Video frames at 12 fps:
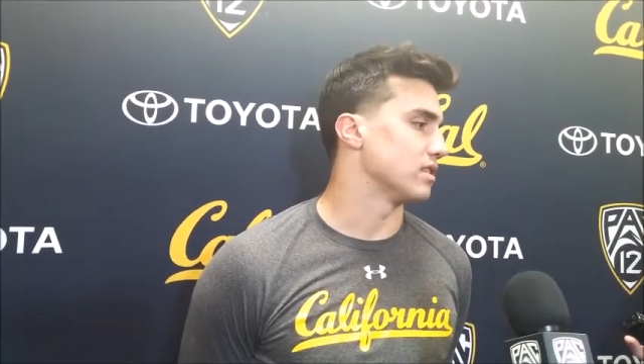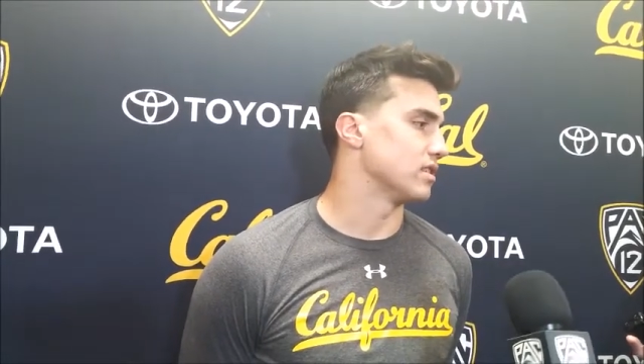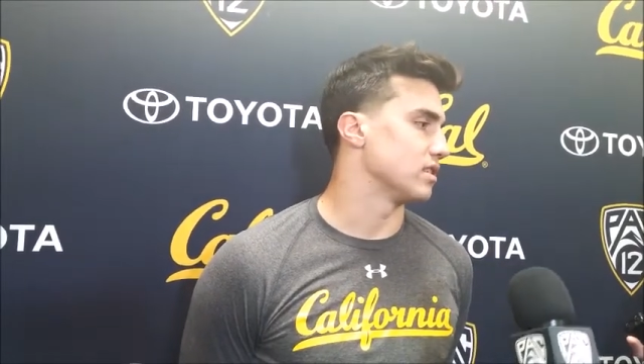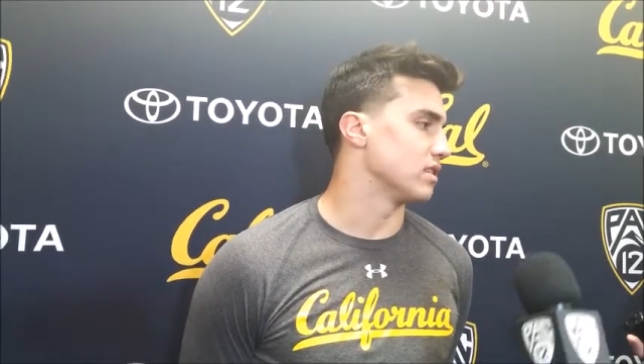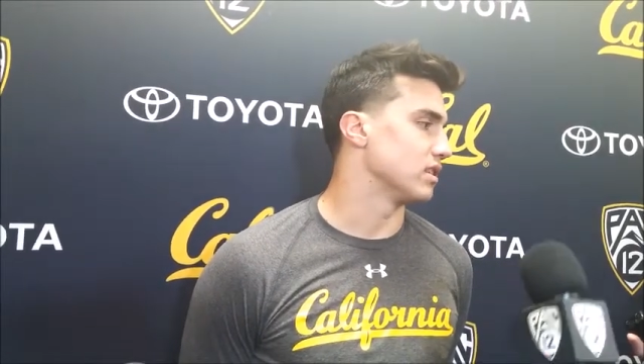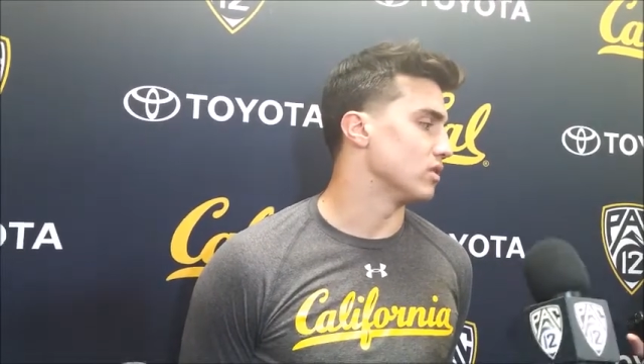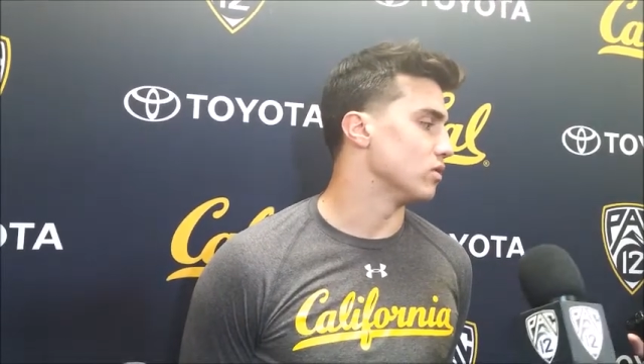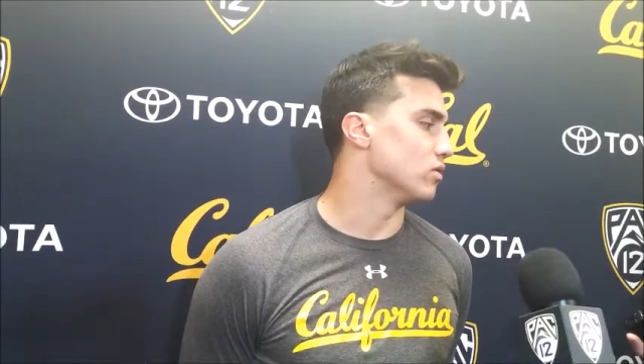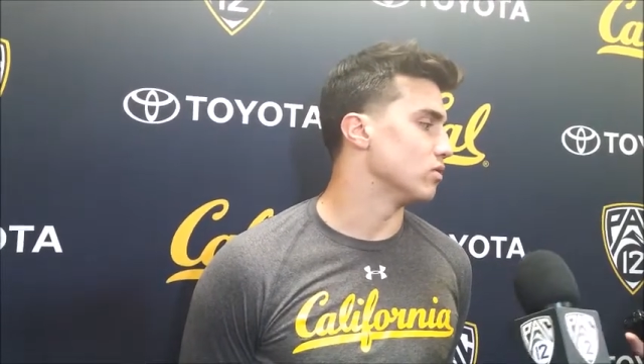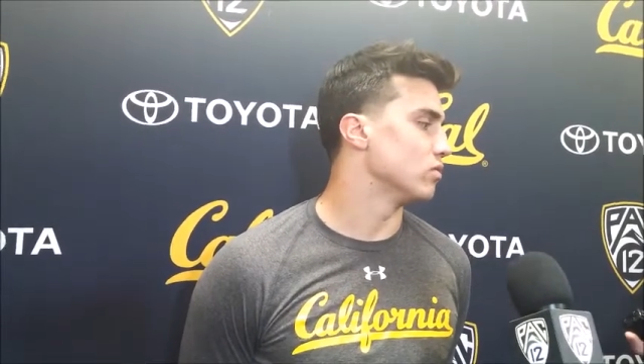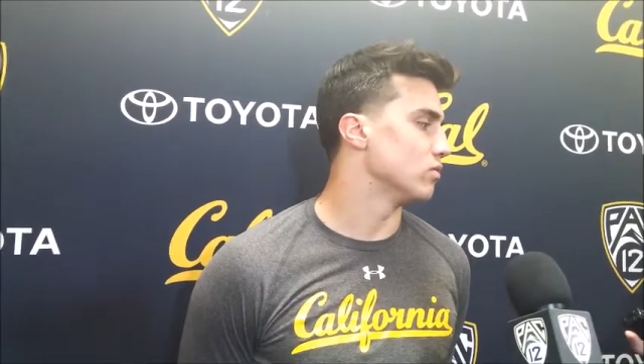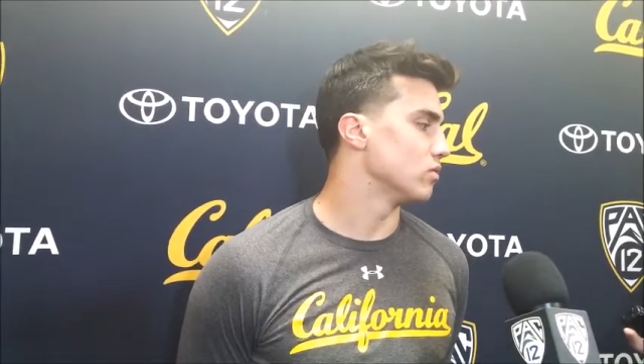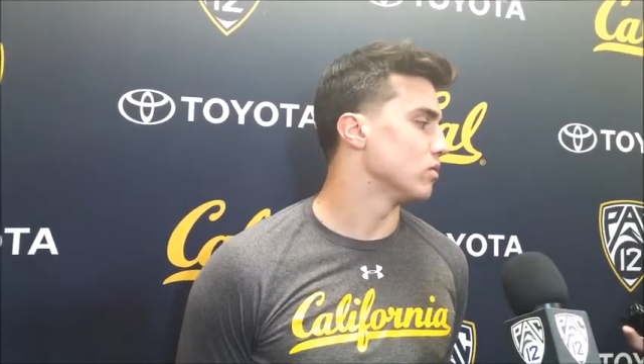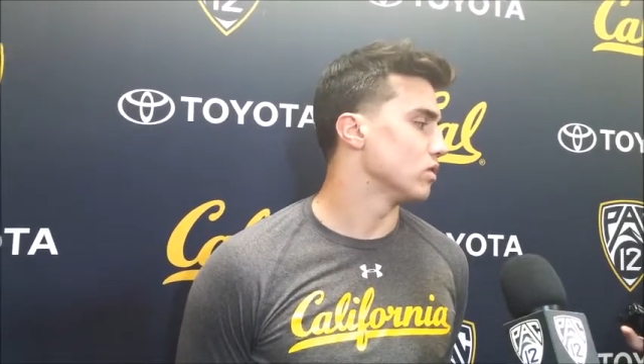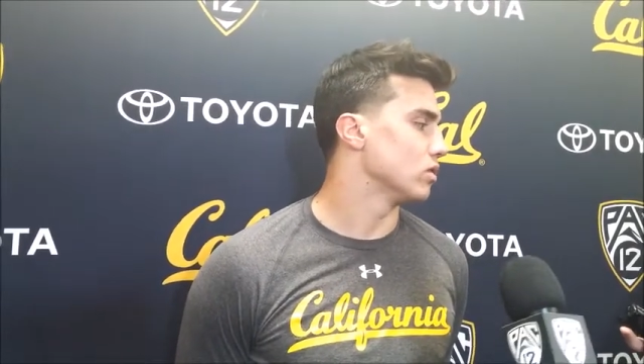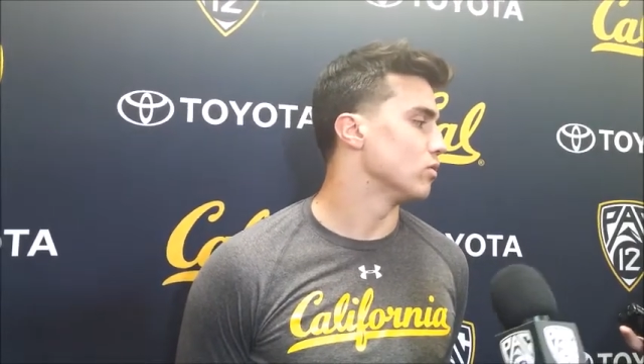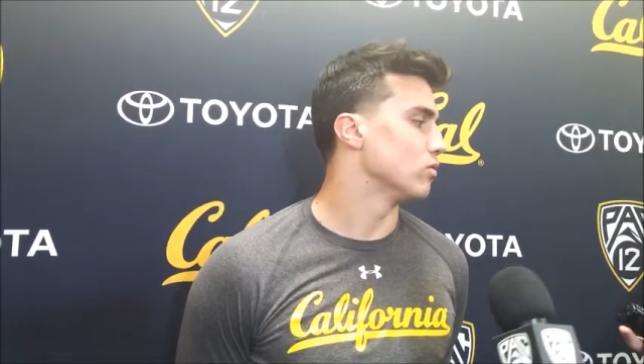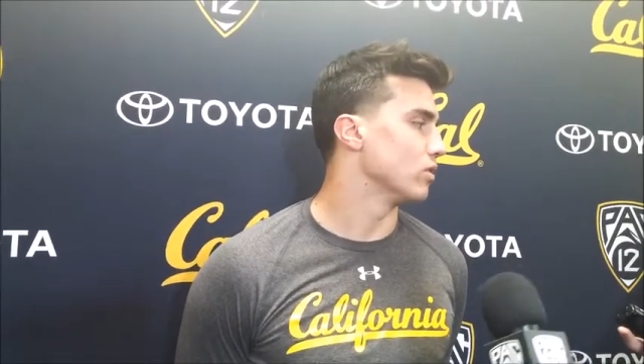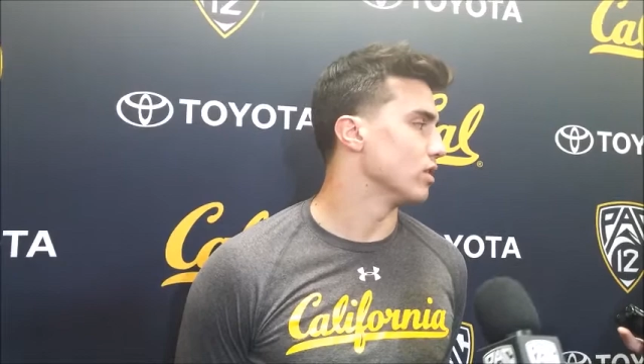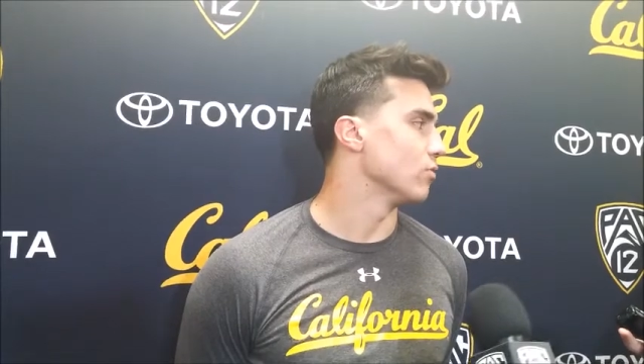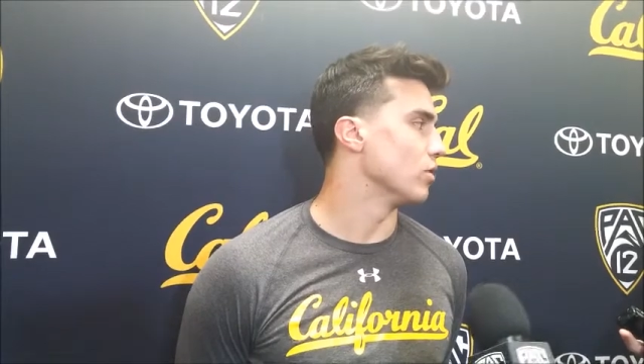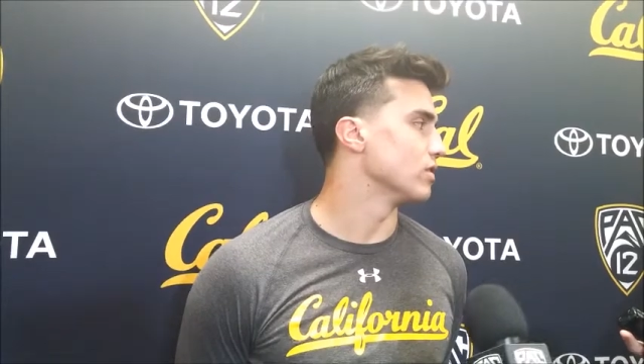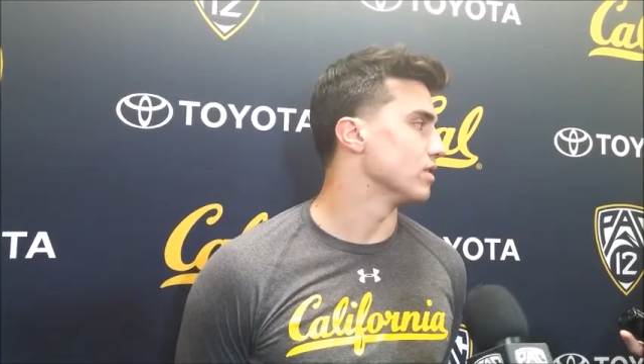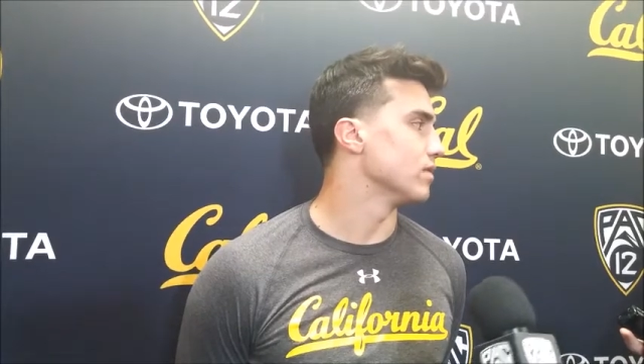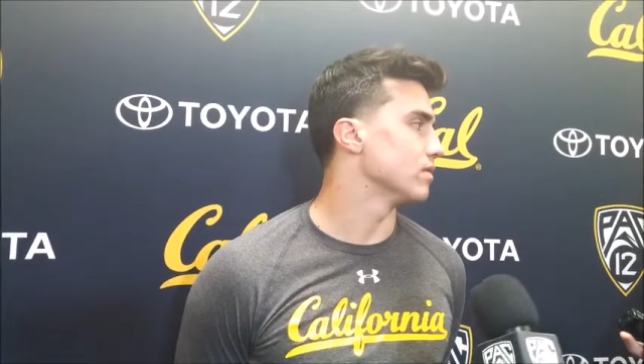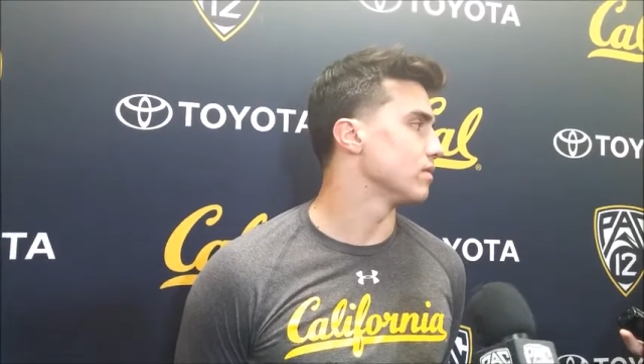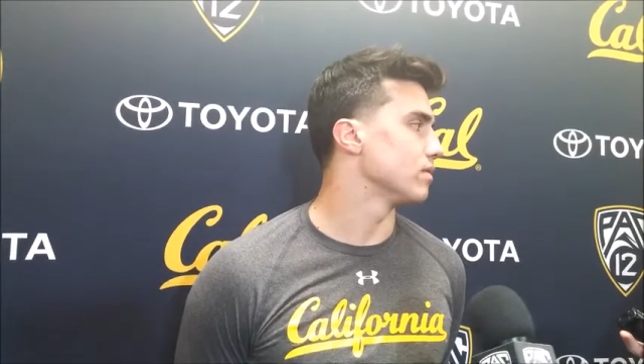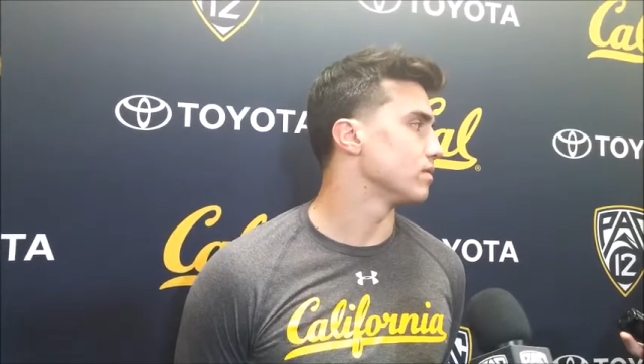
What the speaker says: just to see who really wants it.